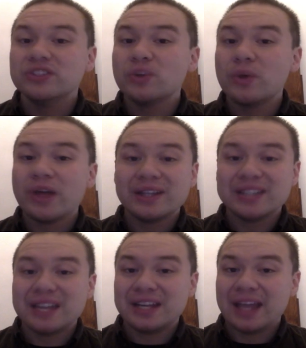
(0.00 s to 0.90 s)
So without
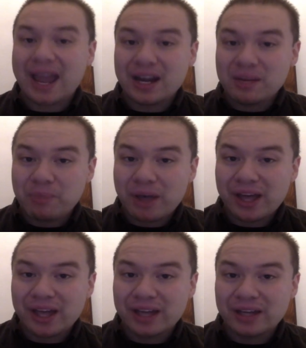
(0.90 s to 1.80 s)
intending any
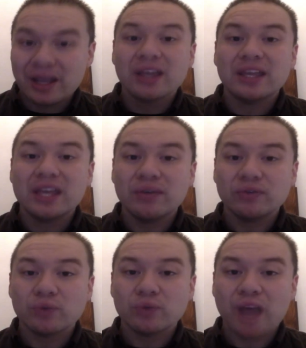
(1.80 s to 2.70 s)
pun,
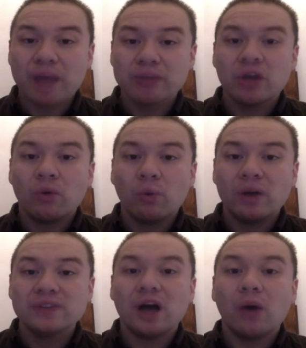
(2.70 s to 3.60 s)
Gift Wrapped
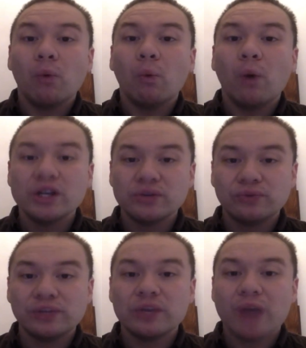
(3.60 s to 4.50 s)
was a
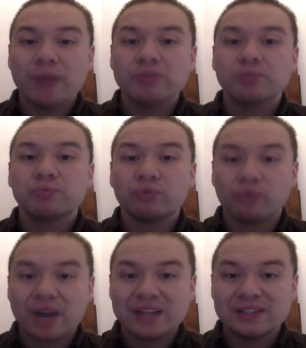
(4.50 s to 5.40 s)
wonderfully wrapped
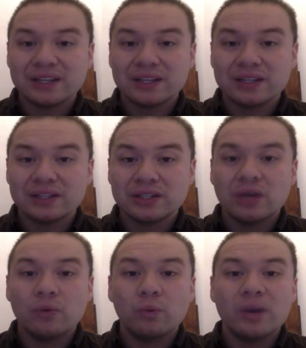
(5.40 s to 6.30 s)
present
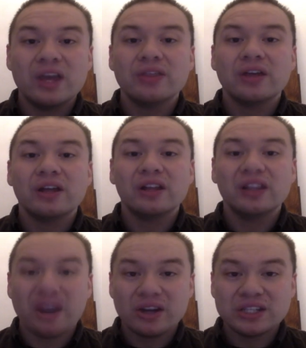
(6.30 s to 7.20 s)
with
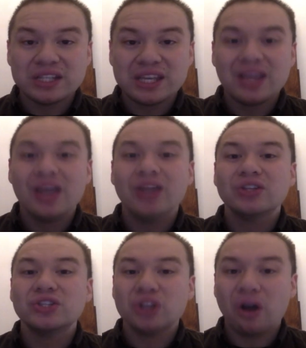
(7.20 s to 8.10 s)
hilarity,
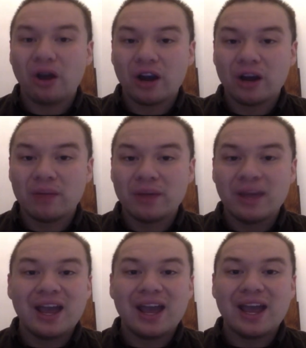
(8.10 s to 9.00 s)
charm,
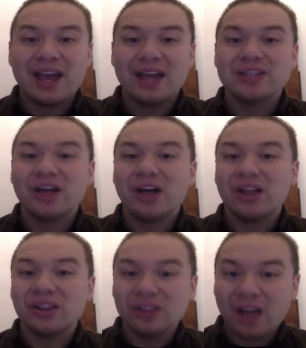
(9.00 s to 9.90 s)
and a
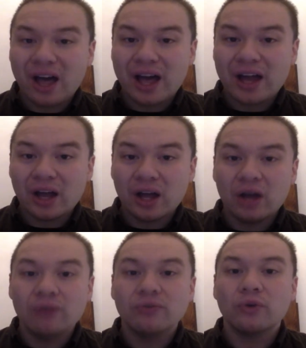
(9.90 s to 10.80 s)
lot
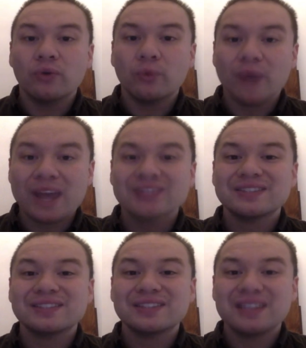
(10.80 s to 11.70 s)
of great
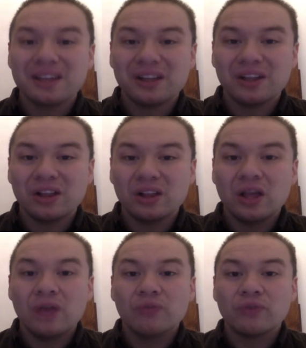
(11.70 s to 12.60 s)
skill
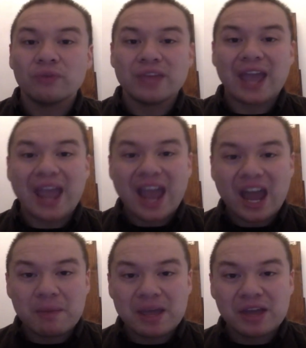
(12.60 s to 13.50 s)
from the
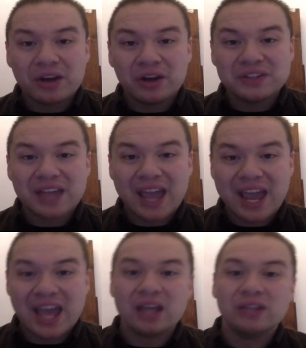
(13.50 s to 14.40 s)
animators
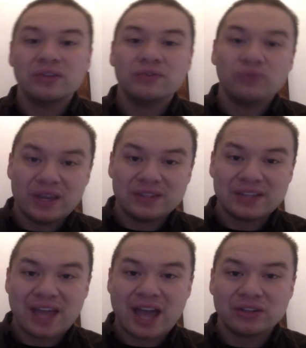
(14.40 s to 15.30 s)
and the voice
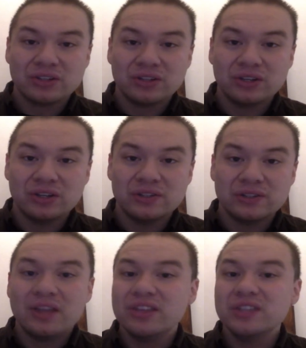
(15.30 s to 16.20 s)

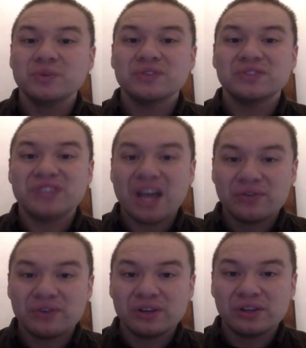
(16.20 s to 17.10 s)
actors. This was
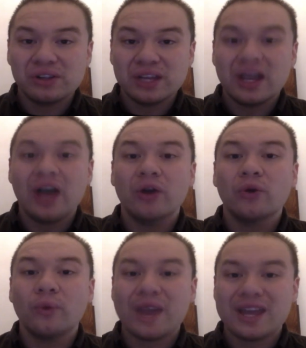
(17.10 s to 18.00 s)
definitely a
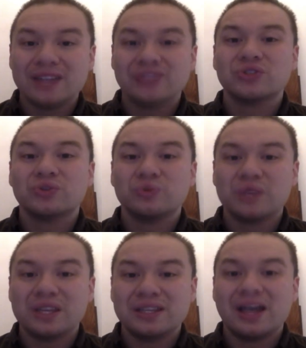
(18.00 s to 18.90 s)
great
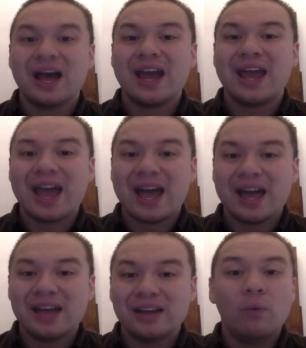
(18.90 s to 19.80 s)
treat I
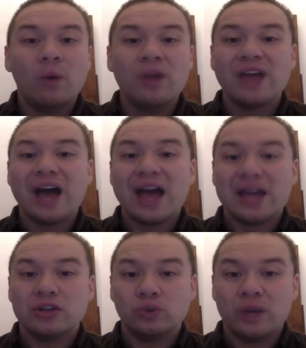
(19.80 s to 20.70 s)
had, one that I
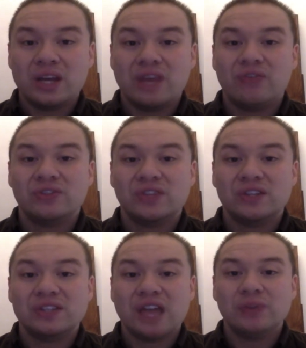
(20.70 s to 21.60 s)
enjoyed ever
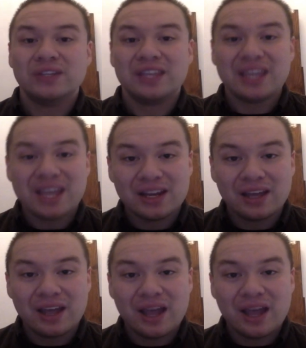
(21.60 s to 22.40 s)
since I was a kid,